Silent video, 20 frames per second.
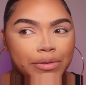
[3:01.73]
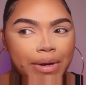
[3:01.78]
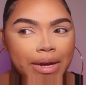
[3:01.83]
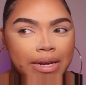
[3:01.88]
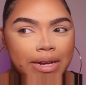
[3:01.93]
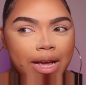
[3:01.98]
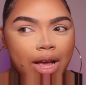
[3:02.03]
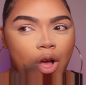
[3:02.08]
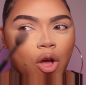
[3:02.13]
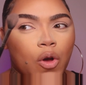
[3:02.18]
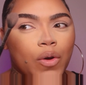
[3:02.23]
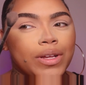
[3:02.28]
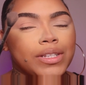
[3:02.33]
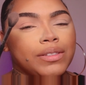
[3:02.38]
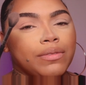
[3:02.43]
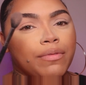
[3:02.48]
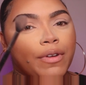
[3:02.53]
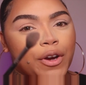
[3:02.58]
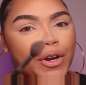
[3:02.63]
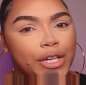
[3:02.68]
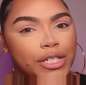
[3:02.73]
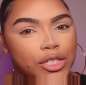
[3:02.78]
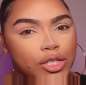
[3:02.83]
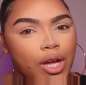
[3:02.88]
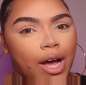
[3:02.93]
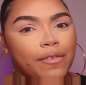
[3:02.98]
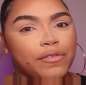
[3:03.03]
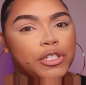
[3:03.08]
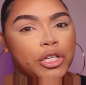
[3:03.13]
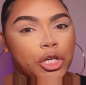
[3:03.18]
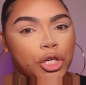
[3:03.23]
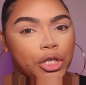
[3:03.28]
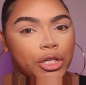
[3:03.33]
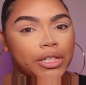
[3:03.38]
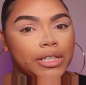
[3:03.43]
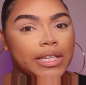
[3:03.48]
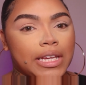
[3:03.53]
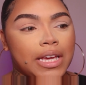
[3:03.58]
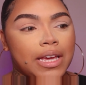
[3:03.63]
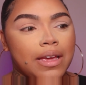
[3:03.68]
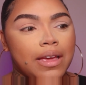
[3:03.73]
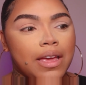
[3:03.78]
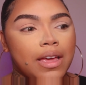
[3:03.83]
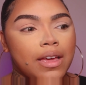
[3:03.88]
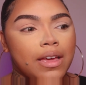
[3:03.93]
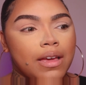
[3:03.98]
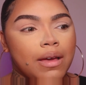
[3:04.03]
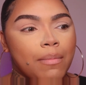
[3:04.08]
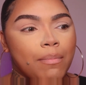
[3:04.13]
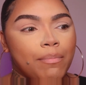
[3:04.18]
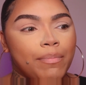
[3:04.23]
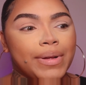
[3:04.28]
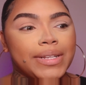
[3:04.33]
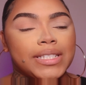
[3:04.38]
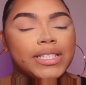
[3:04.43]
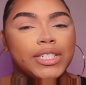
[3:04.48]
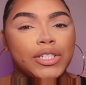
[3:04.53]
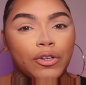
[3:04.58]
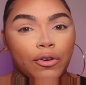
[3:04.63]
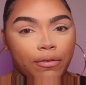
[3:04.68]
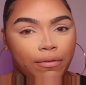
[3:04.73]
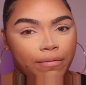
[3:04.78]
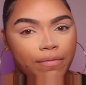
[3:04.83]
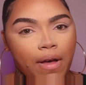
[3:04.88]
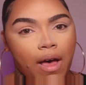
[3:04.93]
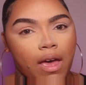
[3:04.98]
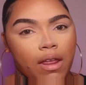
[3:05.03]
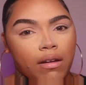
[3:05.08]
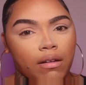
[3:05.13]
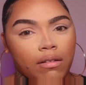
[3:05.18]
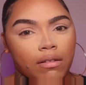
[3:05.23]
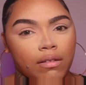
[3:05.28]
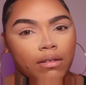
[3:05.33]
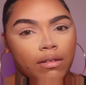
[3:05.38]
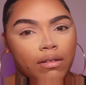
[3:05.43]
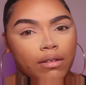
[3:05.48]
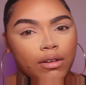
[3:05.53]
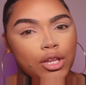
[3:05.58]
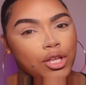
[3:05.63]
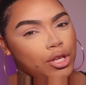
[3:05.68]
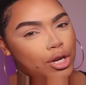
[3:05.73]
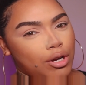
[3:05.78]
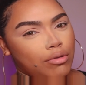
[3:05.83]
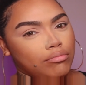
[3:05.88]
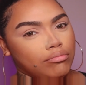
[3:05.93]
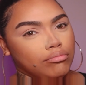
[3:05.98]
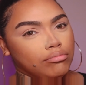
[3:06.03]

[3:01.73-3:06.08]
right now is very soft and girly, but still fun, you know?